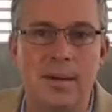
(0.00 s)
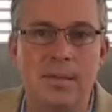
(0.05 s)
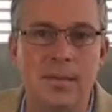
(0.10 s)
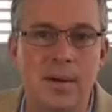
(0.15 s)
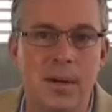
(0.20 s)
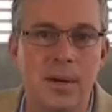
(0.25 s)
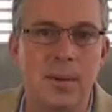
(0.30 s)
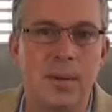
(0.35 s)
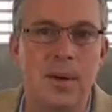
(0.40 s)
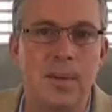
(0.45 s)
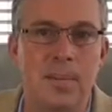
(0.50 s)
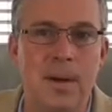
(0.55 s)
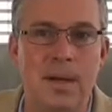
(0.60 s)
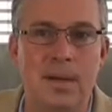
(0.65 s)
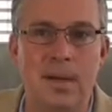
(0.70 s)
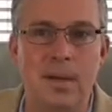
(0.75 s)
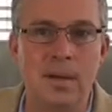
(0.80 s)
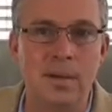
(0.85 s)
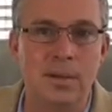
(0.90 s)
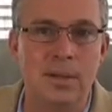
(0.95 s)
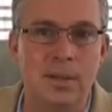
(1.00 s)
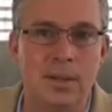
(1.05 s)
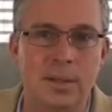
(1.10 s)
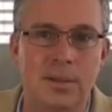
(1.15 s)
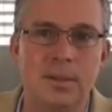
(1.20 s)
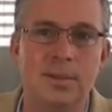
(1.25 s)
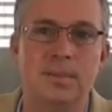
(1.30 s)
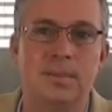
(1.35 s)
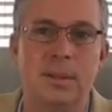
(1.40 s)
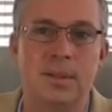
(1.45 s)
It very well may kill
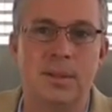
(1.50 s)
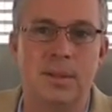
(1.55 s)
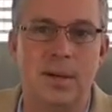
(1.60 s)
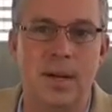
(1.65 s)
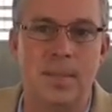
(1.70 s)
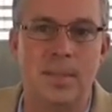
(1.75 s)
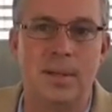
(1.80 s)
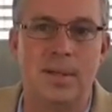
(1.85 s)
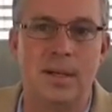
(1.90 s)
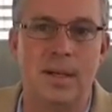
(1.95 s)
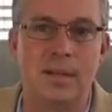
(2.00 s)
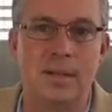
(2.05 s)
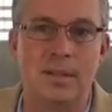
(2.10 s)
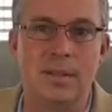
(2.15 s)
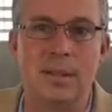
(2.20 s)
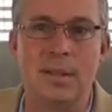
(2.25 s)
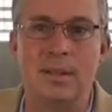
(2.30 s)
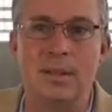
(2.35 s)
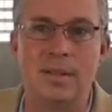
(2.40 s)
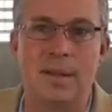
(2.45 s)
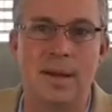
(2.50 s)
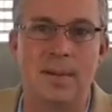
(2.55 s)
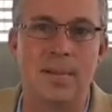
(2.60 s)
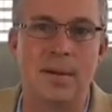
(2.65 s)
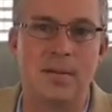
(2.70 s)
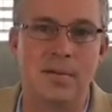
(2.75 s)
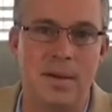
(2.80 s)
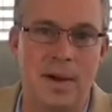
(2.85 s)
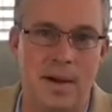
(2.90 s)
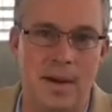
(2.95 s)
you, but your hepatitis C is going to
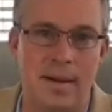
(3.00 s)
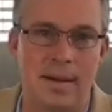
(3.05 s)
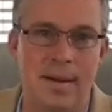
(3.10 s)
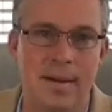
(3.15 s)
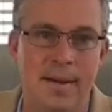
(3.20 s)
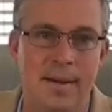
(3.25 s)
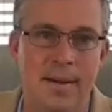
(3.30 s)
be fine.